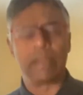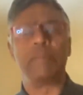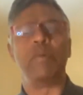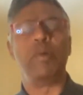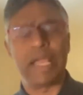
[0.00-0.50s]

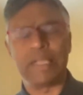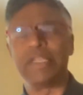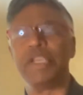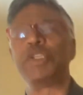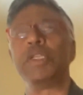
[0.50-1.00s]

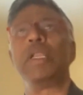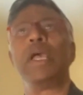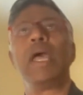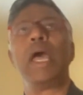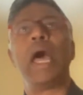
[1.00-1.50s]
mobilization,
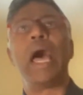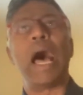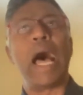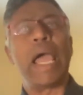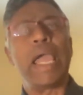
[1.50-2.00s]

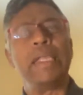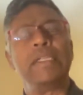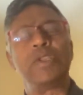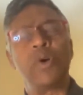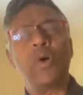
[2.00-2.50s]
I
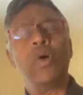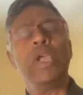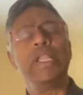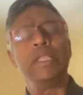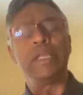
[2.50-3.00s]
saw
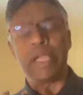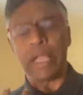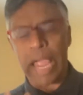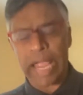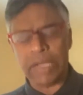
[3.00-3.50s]
in
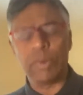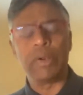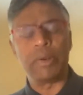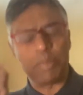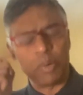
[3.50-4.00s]
the
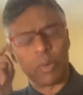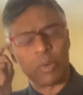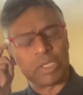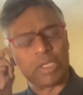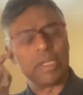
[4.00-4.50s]
annual
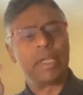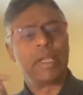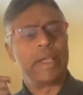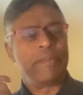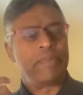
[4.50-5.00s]
report
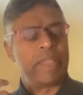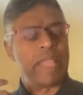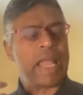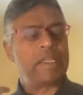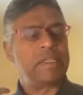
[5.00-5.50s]

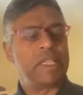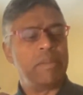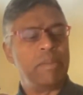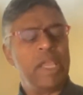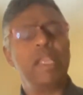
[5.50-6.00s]
that the
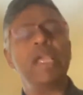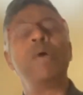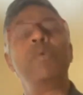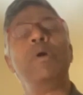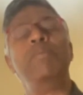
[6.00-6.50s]
media
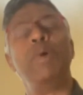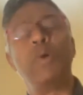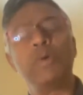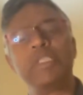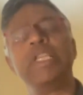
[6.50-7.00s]
were
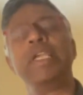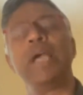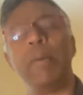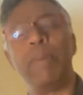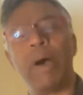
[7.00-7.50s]

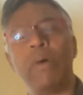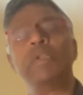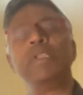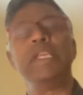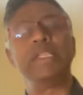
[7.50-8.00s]
boasting
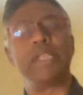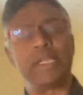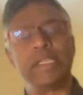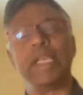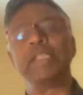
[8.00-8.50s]
about the
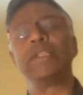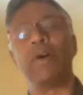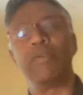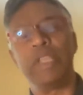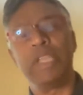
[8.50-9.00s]
success
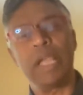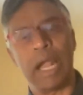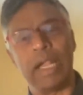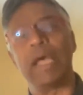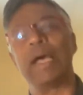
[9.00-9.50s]
of the
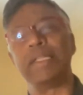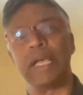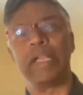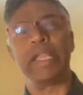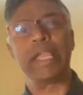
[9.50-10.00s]
Anna
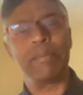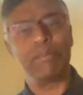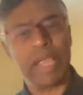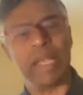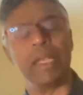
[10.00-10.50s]
Hazare
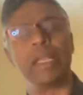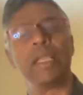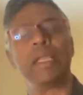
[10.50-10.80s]
campaign.